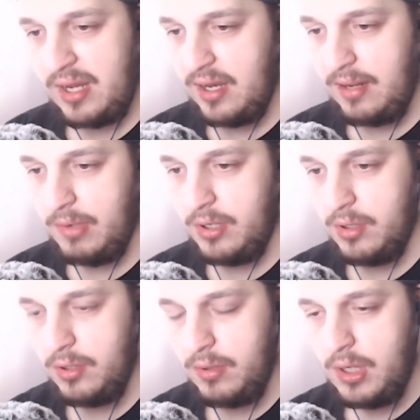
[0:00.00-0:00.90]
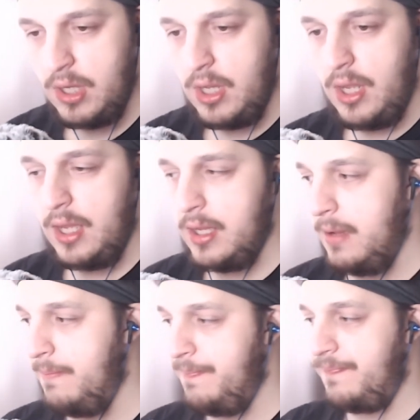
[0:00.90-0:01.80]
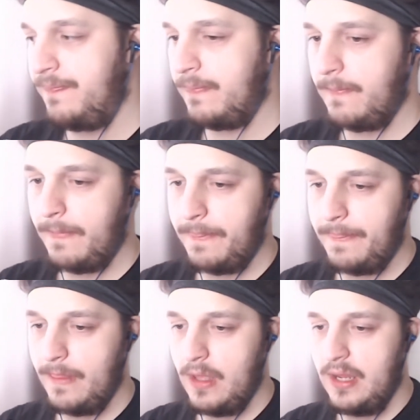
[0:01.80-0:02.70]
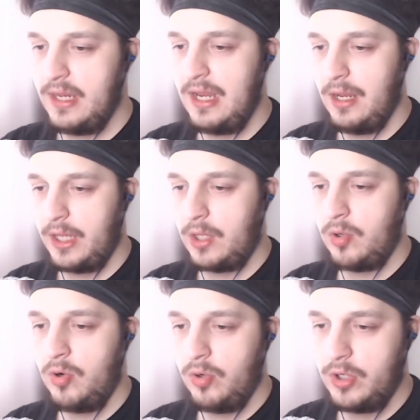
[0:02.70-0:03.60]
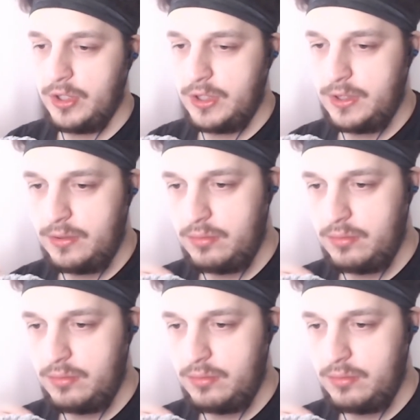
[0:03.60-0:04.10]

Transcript: name. I don't know. And he like conquered